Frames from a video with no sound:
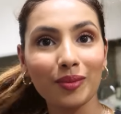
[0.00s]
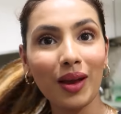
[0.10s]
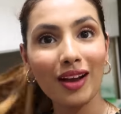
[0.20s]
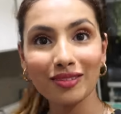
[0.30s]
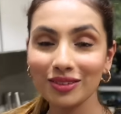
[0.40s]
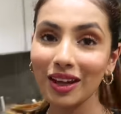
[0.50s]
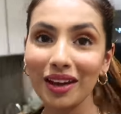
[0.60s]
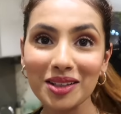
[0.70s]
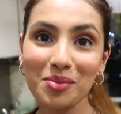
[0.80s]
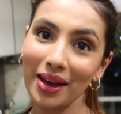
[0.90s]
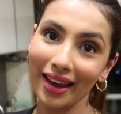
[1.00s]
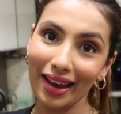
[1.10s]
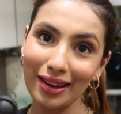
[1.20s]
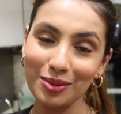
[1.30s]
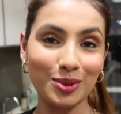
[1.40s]
Okay, I've tied my
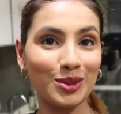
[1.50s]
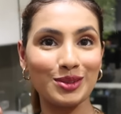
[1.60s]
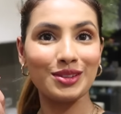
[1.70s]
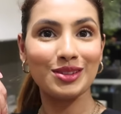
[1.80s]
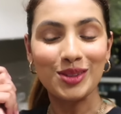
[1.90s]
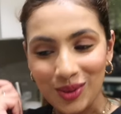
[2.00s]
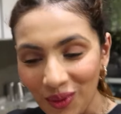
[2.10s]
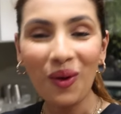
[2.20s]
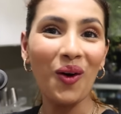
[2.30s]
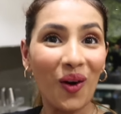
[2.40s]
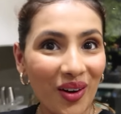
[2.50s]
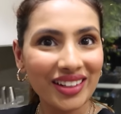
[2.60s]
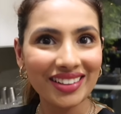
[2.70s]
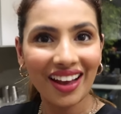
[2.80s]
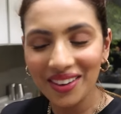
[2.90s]
hair because it's so
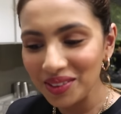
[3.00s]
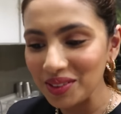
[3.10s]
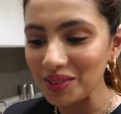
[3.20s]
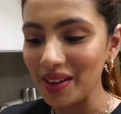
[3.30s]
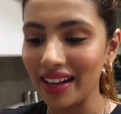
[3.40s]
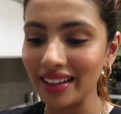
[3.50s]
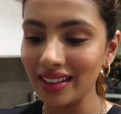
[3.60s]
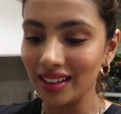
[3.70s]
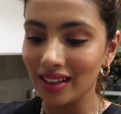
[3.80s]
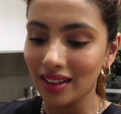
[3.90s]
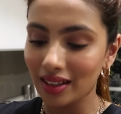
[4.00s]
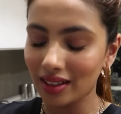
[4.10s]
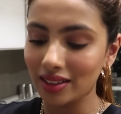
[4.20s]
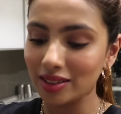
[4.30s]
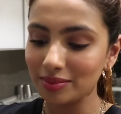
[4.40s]
hot. I don't know why.
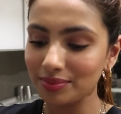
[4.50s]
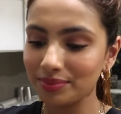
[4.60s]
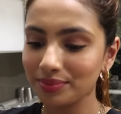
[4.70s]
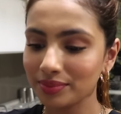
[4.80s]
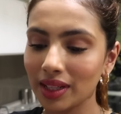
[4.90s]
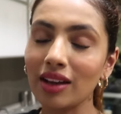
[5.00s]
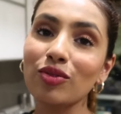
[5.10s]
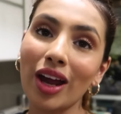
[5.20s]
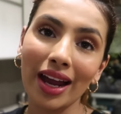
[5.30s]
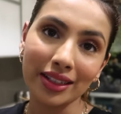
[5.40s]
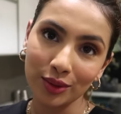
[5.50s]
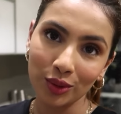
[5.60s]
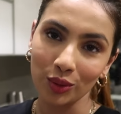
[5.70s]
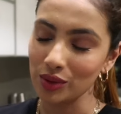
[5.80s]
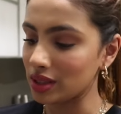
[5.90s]
I had to
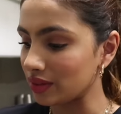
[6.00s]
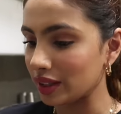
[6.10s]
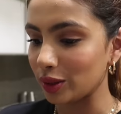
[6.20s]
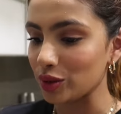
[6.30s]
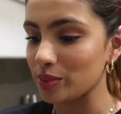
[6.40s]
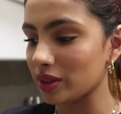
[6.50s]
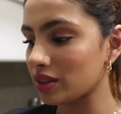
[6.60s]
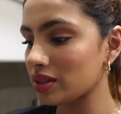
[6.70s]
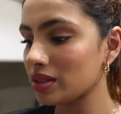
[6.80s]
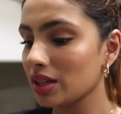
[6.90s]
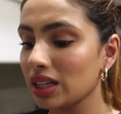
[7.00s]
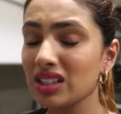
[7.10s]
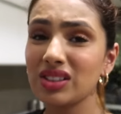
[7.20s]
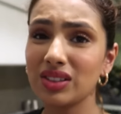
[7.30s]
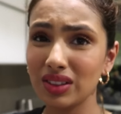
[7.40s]
close the windows because
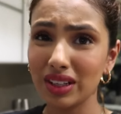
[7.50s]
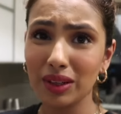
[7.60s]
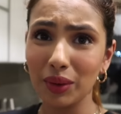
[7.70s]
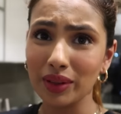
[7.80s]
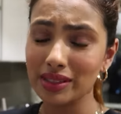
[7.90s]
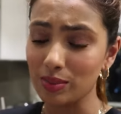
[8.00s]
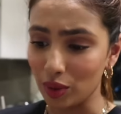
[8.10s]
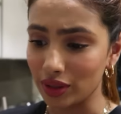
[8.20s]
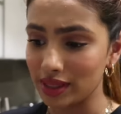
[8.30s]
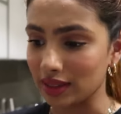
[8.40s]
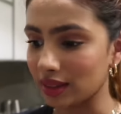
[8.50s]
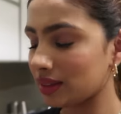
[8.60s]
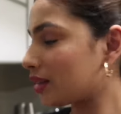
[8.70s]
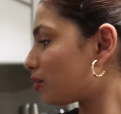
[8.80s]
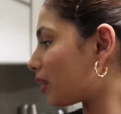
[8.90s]
street noise bahut zyada
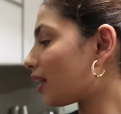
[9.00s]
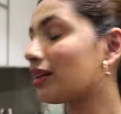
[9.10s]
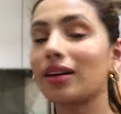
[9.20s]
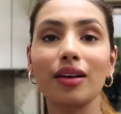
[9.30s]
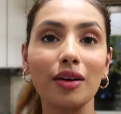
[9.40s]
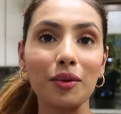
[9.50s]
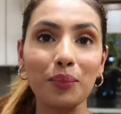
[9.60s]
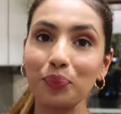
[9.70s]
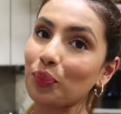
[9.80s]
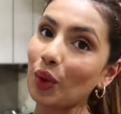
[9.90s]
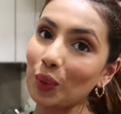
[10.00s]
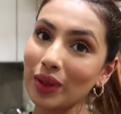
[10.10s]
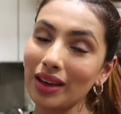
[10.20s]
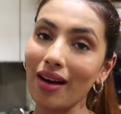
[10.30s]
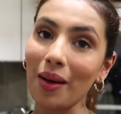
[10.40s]
thi. But
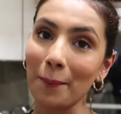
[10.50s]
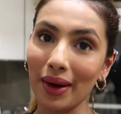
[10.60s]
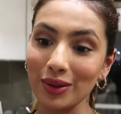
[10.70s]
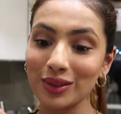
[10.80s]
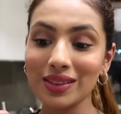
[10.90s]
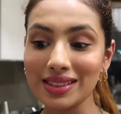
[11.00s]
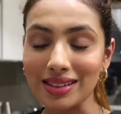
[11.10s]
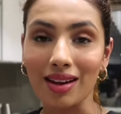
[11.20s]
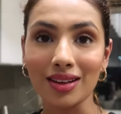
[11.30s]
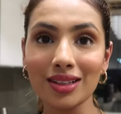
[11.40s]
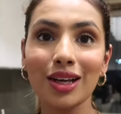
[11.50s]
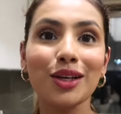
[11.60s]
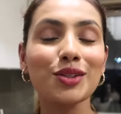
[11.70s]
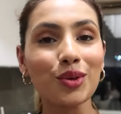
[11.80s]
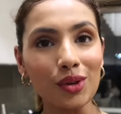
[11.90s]
we are about to start.
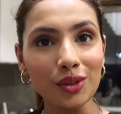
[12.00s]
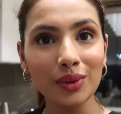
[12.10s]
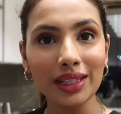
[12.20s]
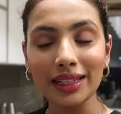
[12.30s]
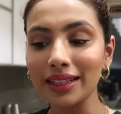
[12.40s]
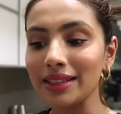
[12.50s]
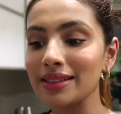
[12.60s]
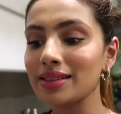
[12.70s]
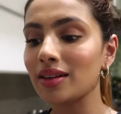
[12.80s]
So all you need is